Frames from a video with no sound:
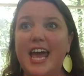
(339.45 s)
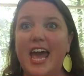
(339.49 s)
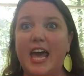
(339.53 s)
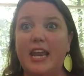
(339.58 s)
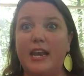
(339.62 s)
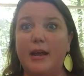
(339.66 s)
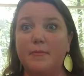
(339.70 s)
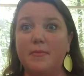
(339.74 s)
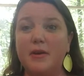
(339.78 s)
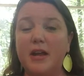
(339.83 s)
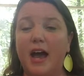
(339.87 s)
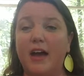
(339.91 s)

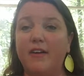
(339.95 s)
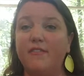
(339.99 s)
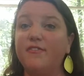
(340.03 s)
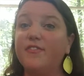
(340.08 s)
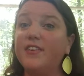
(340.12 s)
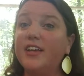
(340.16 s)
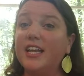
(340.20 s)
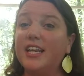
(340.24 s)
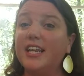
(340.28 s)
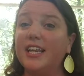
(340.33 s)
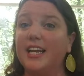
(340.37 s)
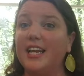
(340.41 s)
and I'm not
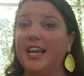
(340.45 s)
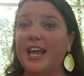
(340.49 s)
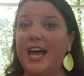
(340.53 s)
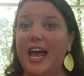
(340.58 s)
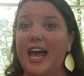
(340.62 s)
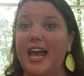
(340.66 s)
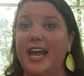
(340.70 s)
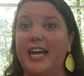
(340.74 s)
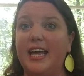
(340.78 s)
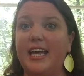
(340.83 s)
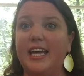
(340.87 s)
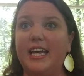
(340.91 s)
feeling
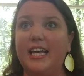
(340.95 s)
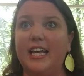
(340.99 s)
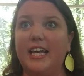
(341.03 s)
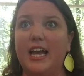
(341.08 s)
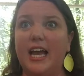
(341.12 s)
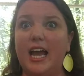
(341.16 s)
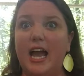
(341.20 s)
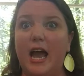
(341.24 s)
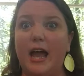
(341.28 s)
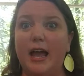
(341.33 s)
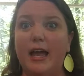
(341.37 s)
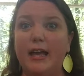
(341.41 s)
like
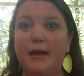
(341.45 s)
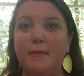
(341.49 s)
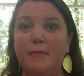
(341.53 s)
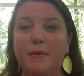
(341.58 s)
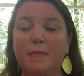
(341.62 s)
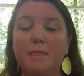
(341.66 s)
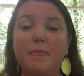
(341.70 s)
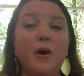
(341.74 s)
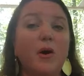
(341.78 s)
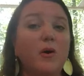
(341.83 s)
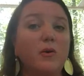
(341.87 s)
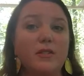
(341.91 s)
I am
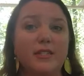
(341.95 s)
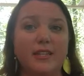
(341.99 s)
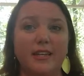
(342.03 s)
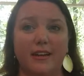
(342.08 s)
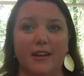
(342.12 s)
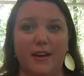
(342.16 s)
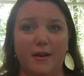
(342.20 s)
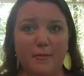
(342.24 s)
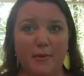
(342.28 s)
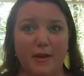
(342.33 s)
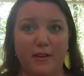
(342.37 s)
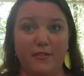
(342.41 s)

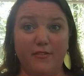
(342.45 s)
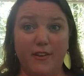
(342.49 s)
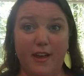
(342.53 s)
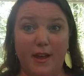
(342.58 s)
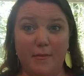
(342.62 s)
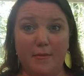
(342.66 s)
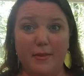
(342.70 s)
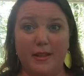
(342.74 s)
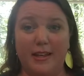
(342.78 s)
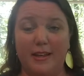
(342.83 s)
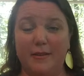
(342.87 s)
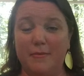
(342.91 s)
imposing on my
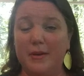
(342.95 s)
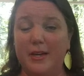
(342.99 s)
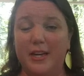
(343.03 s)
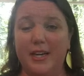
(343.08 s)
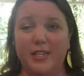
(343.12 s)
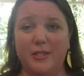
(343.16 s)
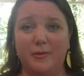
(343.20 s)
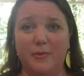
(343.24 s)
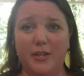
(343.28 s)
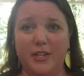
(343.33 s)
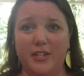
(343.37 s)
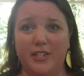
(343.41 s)
family
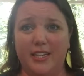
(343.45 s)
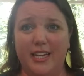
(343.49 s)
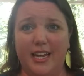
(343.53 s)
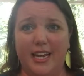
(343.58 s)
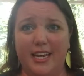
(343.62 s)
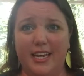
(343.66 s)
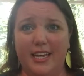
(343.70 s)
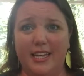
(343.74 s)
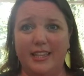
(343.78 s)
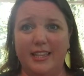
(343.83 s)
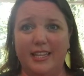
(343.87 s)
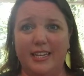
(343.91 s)
because we are
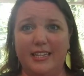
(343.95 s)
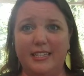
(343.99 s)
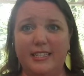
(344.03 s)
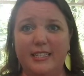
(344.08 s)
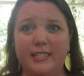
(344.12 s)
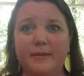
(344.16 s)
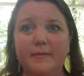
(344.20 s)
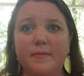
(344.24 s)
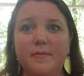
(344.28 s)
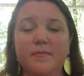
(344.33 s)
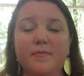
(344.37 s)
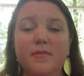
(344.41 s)
taking these?